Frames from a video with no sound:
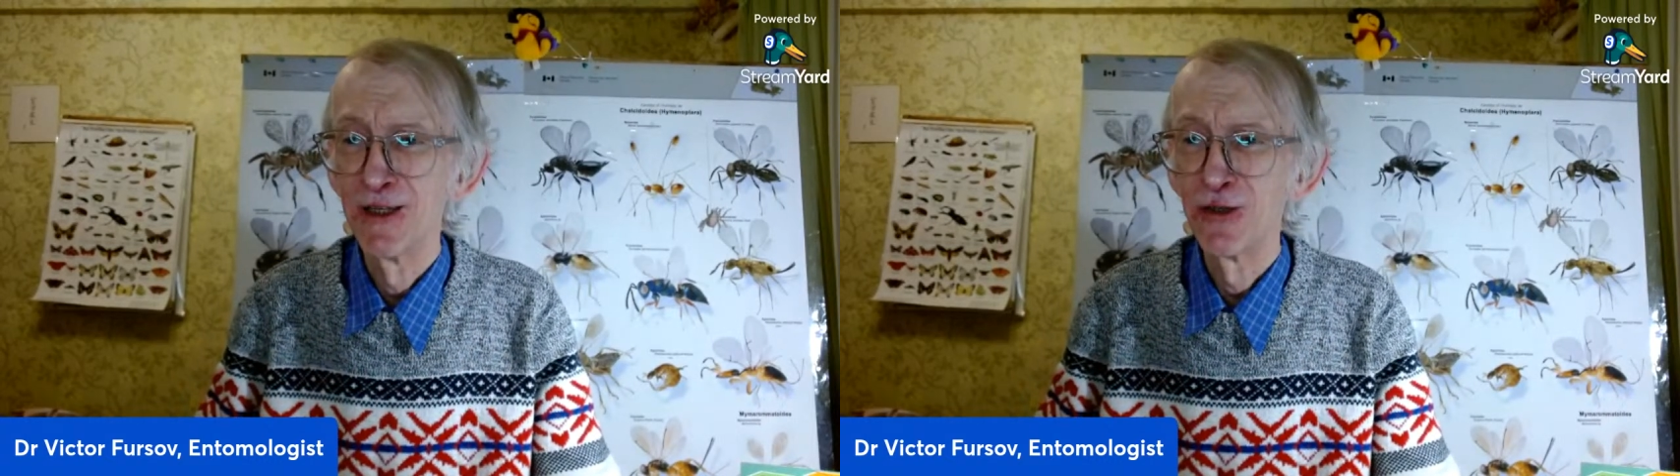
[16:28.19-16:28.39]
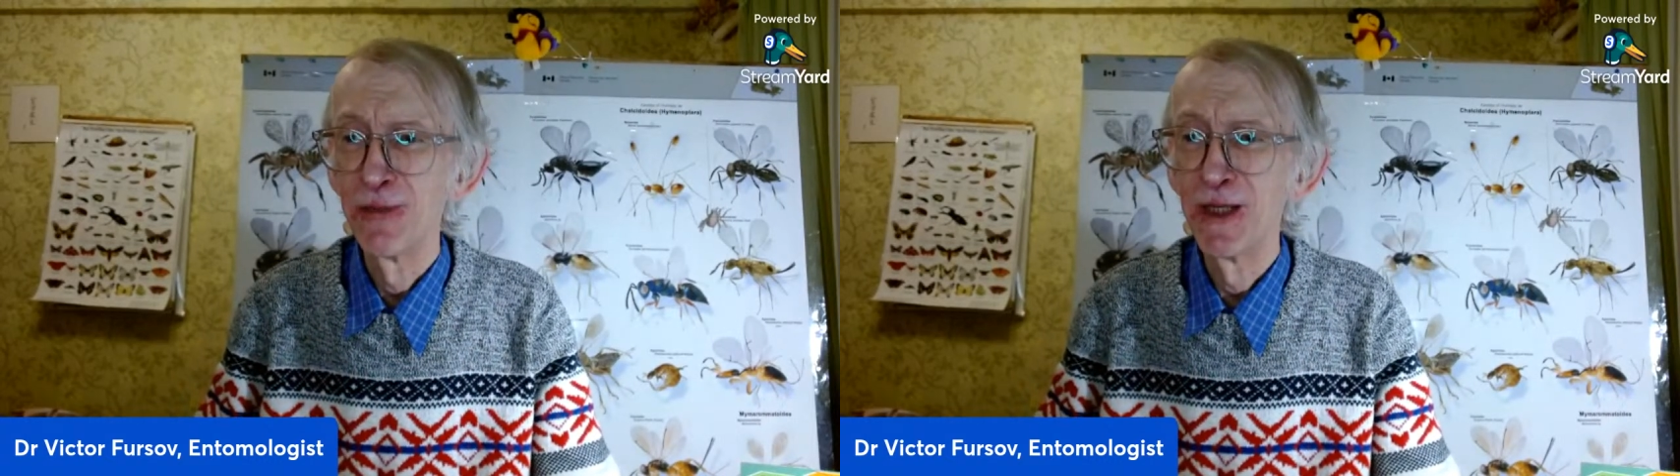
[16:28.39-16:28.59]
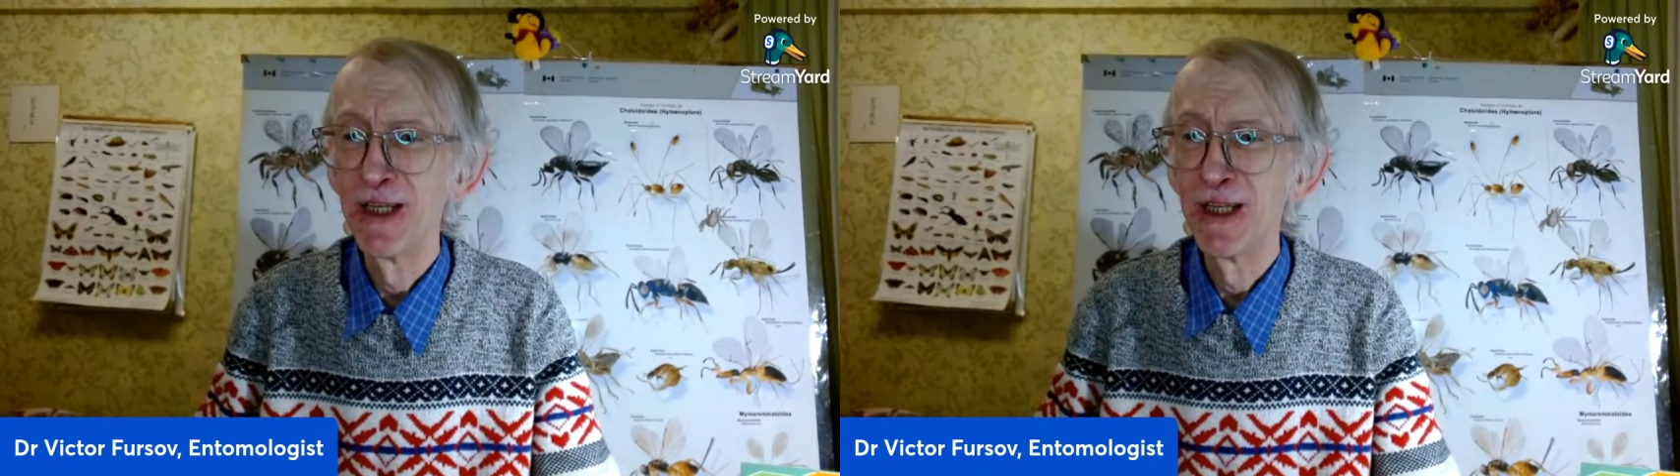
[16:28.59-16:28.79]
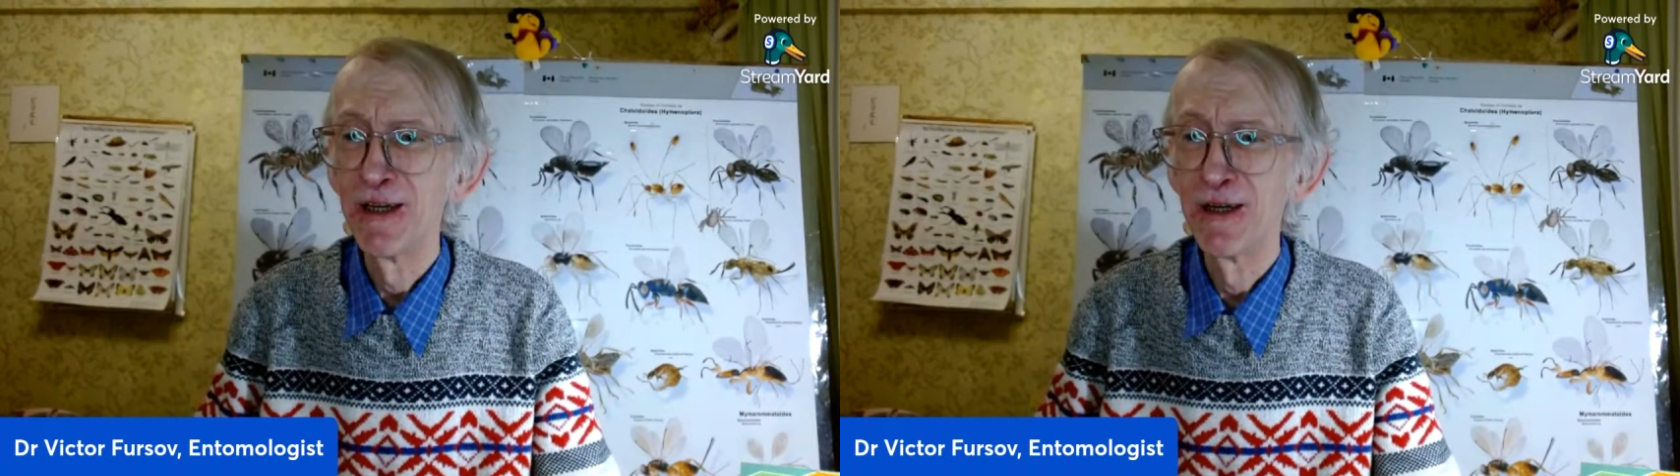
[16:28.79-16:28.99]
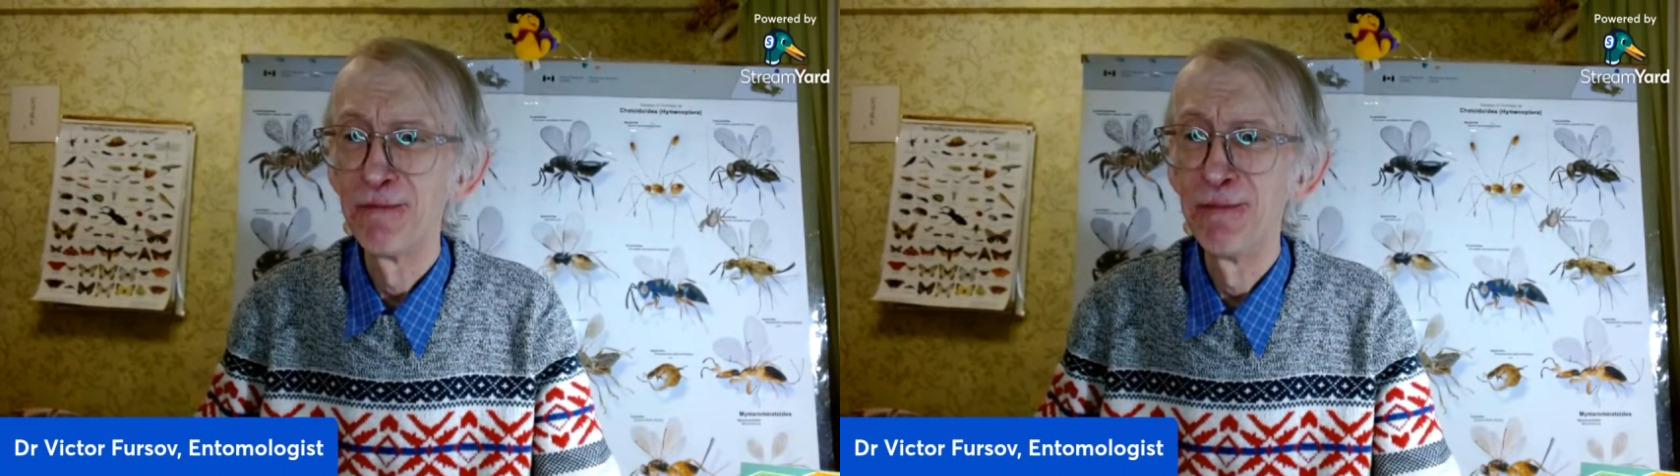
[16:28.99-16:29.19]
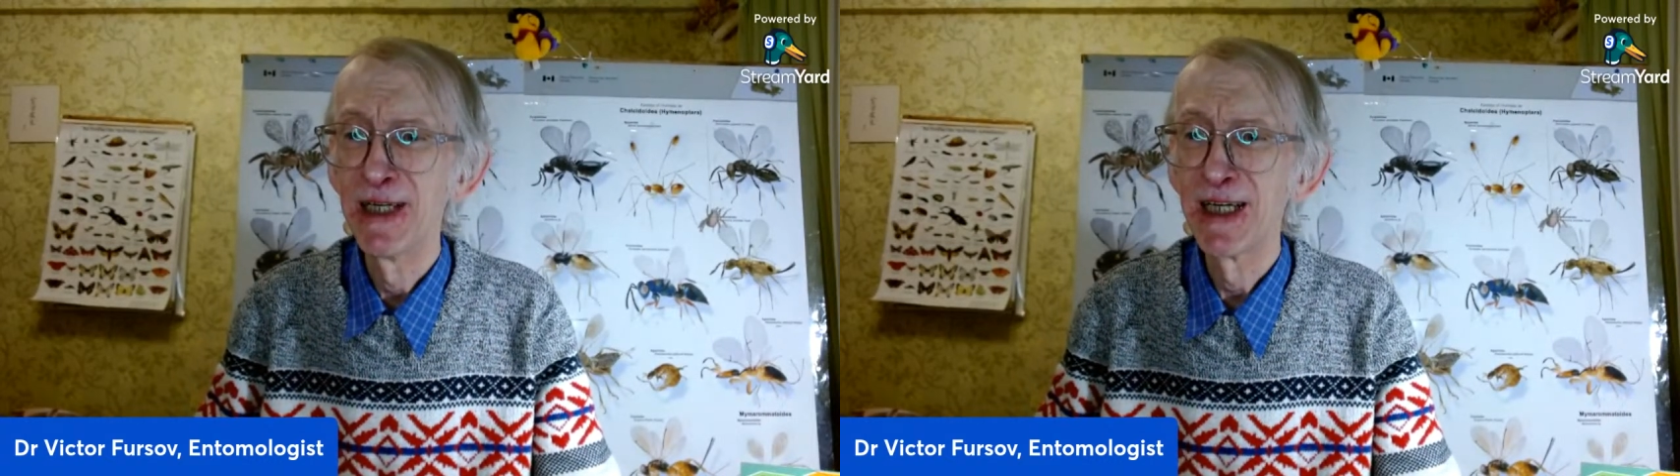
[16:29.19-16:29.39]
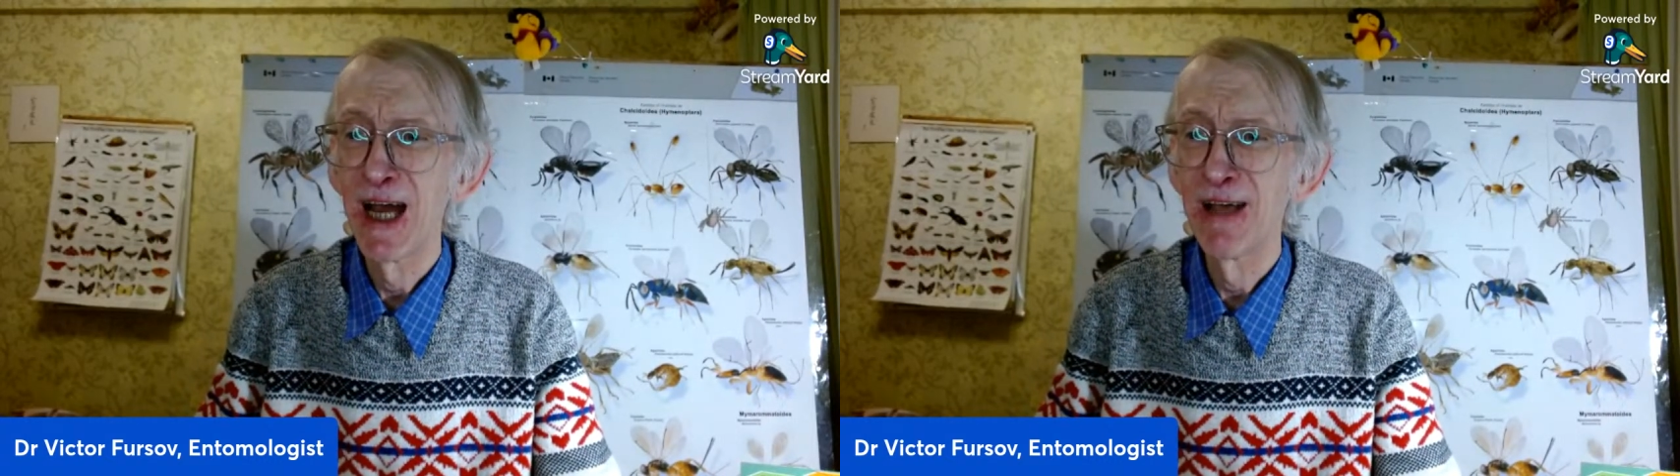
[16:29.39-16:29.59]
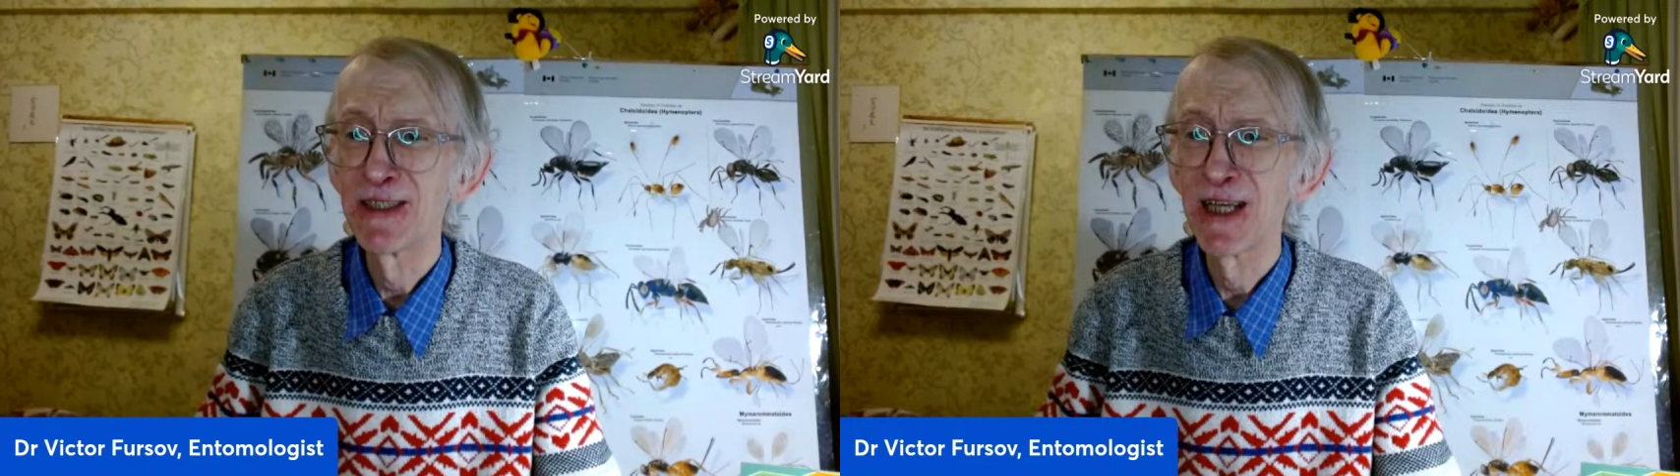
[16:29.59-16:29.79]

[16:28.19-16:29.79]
to be near beehive